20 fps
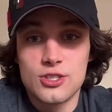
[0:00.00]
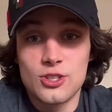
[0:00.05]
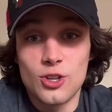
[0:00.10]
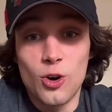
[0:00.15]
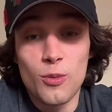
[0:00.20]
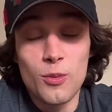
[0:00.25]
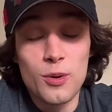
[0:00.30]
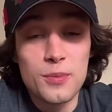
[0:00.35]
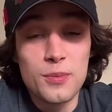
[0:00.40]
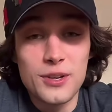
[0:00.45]

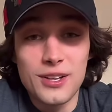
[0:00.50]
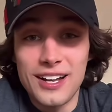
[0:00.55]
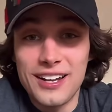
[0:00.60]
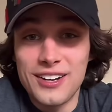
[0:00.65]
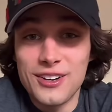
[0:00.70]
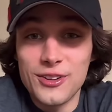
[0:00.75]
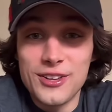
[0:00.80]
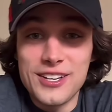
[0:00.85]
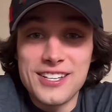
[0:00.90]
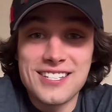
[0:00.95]

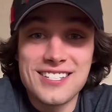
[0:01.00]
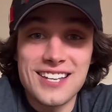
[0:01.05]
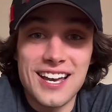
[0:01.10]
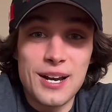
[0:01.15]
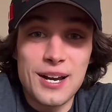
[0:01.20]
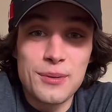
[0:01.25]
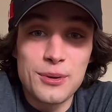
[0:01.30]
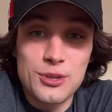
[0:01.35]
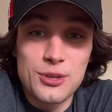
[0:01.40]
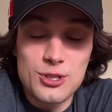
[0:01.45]
Snowmobile, I know they
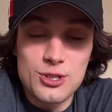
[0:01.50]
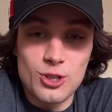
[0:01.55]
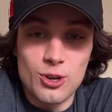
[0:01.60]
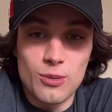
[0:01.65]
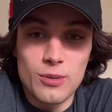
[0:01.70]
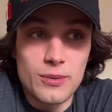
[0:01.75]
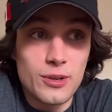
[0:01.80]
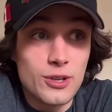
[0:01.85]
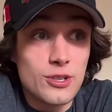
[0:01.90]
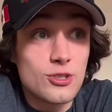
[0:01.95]
said about the
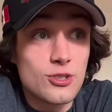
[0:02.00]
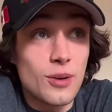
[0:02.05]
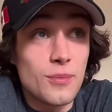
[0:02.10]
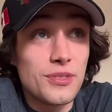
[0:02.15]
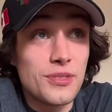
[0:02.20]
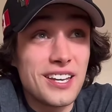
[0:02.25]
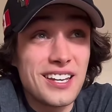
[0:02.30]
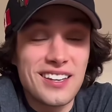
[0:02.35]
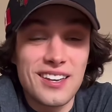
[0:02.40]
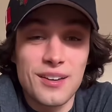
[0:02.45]
snowmobile,
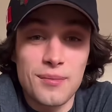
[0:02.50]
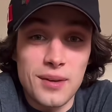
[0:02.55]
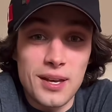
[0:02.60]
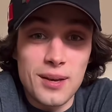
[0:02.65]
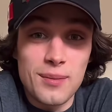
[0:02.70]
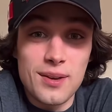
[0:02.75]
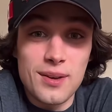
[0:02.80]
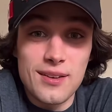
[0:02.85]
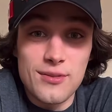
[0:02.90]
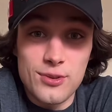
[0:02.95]
so I'm
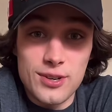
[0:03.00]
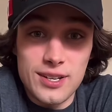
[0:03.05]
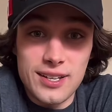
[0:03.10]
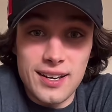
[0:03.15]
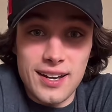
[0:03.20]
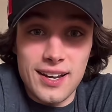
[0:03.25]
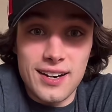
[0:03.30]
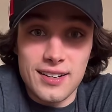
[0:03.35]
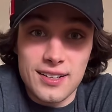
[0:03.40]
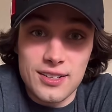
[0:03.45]
thinking maybe if
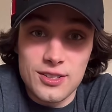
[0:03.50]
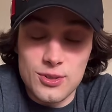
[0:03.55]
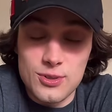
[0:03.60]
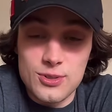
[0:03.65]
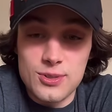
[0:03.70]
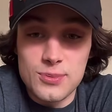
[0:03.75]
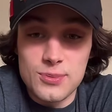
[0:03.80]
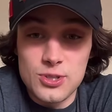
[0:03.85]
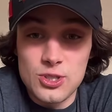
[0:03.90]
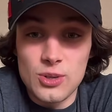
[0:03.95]
we can
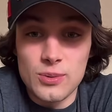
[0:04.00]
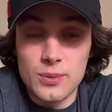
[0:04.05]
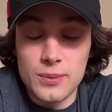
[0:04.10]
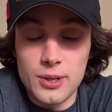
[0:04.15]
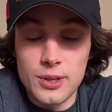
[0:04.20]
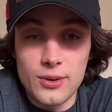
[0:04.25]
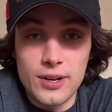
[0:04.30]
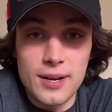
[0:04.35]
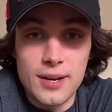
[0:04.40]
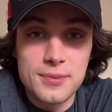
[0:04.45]
do some
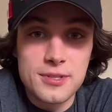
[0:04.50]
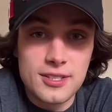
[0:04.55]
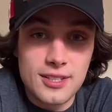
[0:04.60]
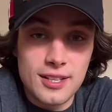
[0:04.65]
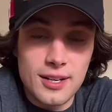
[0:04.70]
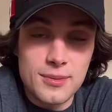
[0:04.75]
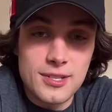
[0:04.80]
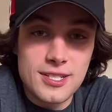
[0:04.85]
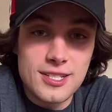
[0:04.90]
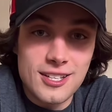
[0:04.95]
snowmobile
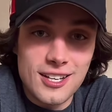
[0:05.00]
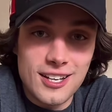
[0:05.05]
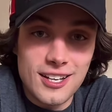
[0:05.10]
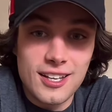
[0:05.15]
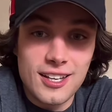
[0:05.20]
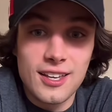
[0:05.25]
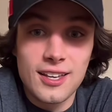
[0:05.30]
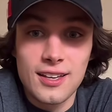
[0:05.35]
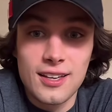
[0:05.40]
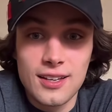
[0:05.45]
reps, that'd be
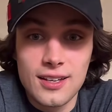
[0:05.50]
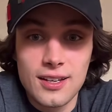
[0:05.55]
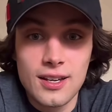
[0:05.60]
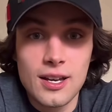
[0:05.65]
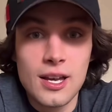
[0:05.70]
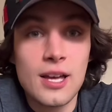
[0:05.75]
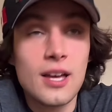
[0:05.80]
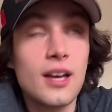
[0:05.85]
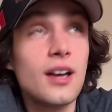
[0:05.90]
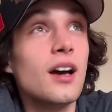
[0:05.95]
sick.
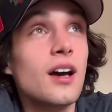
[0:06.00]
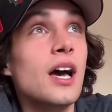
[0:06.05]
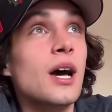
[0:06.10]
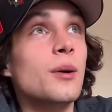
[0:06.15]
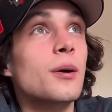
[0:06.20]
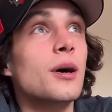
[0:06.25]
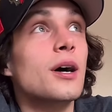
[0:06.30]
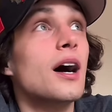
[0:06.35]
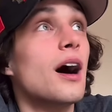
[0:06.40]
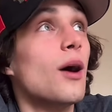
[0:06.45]

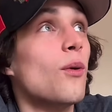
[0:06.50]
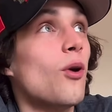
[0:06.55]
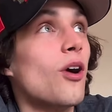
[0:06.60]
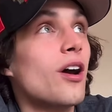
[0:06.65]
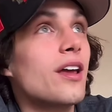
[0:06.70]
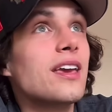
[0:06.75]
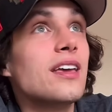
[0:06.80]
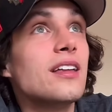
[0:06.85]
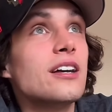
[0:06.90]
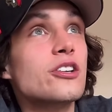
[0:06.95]
I
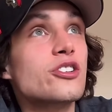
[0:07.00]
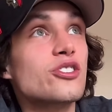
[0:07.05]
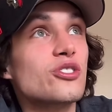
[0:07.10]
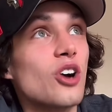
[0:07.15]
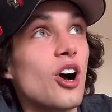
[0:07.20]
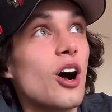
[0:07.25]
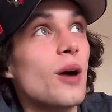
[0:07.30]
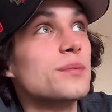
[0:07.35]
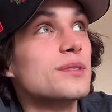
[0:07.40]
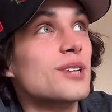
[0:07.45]
want to get like
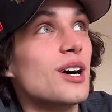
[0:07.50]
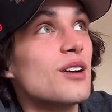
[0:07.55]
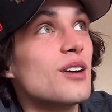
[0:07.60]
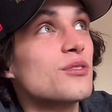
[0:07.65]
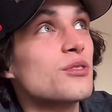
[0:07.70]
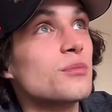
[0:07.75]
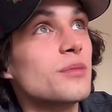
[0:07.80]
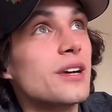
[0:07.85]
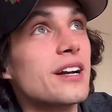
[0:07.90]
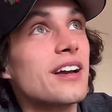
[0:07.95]
dropped
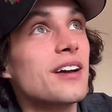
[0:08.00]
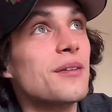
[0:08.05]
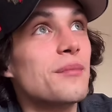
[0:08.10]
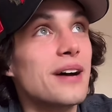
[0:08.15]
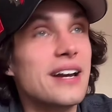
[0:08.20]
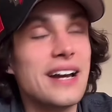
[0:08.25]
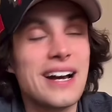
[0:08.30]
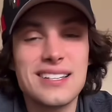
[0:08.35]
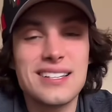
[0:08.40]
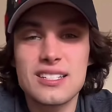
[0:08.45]
off from
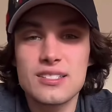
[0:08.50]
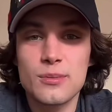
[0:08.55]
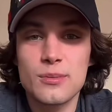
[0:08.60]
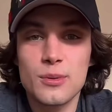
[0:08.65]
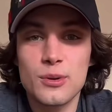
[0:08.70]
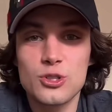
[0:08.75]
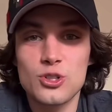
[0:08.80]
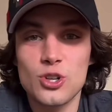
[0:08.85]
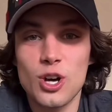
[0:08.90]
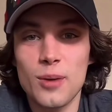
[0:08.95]
like my dad said
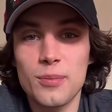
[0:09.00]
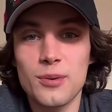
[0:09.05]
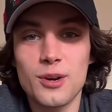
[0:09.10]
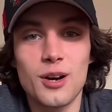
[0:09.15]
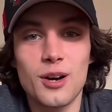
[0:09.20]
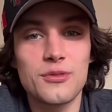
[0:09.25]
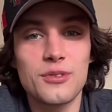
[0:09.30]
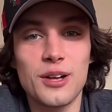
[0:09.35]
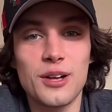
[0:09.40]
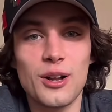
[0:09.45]
something about
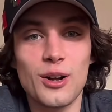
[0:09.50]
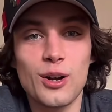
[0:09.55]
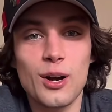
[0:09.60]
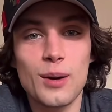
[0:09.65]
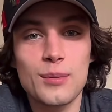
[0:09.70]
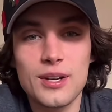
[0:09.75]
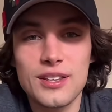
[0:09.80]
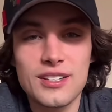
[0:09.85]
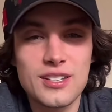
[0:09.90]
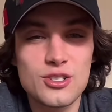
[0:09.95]
dropping off a
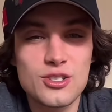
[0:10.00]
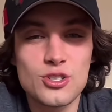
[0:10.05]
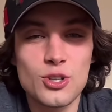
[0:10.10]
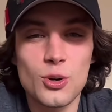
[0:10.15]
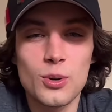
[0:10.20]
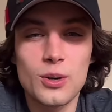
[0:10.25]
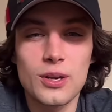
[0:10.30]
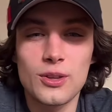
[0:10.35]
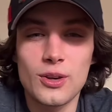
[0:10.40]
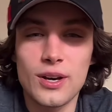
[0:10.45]
helicopter. I think he's
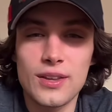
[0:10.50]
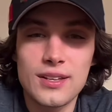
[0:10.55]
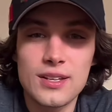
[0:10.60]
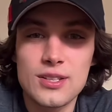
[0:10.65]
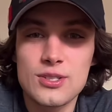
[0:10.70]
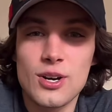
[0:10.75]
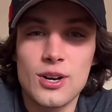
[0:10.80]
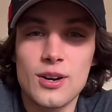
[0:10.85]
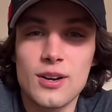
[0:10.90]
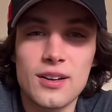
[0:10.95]
joking though. I
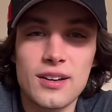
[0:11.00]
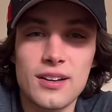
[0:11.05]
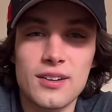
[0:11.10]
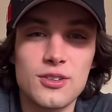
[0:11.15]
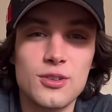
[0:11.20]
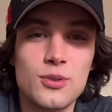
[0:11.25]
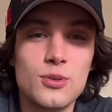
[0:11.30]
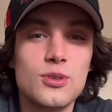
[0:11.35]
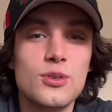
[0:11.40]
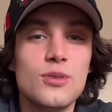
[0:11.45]
think he saw it on
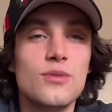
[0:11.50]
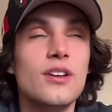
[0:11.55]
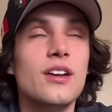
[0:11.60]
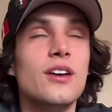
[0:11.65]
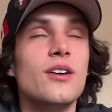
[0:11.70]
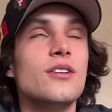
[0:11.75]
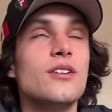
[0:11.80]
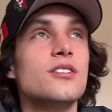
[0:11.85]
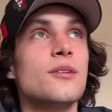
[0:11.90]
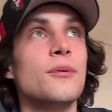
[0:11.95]
like a YouTube
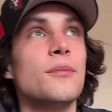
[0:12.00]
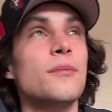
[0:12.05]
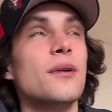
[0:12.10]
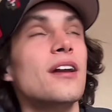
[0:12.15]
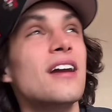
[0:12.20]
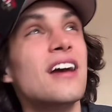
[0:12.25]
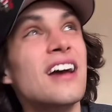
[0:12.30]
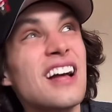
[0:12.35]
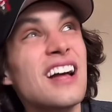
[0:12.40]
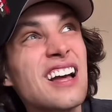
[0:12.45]
video or
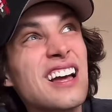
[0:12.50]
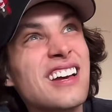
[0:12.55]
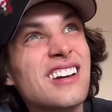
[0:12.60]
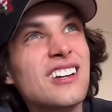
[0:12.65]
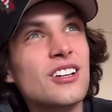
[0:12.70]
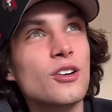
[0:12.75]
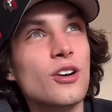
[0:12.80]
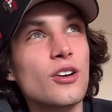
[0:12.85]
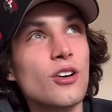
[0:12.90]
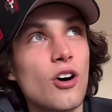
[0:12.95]
something, but
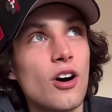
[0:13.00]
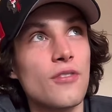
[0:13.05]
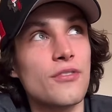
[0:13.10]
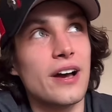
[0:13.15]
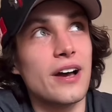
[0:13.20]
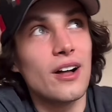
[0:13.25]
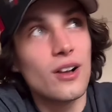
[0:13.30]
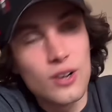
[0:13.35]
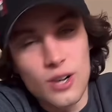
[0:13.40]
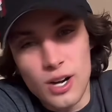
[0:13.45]

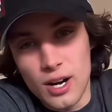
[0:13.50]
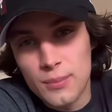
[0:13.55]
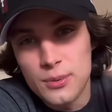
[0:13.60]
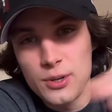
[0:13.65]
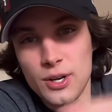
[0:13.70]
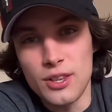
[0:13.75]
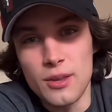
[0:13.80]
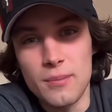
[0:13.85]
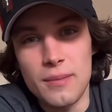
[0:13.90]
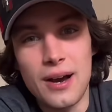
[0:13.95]
off a
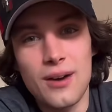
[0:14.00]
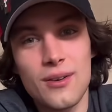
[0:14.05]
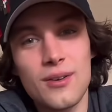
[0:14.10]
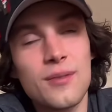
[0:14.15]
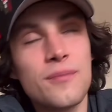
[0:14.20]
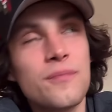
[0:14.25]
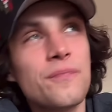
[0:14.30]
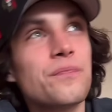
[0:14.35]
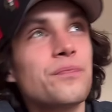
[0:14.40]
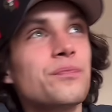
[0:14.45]
helicopter on the
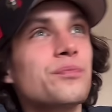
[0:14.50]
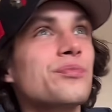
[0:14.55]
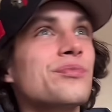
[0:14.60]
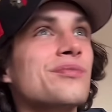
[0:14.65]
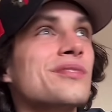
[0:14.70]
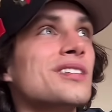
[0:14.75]
mountain.